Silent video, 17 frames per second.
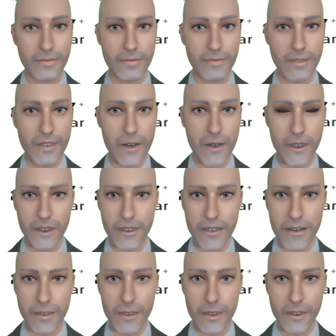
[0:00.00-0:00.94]

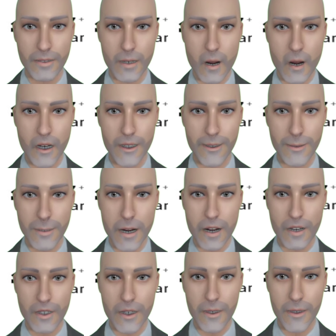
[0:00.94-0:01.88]
13 boats,
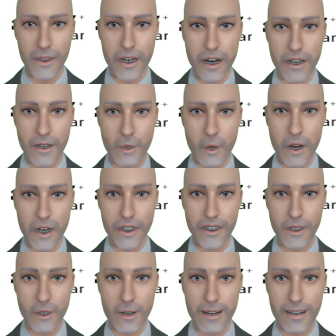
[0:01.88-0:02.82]
591
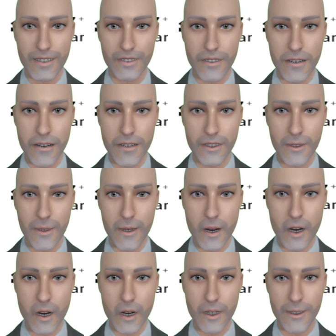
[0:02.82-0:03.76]
UAV
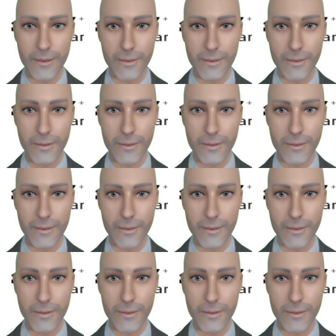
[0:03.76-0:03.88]
drones,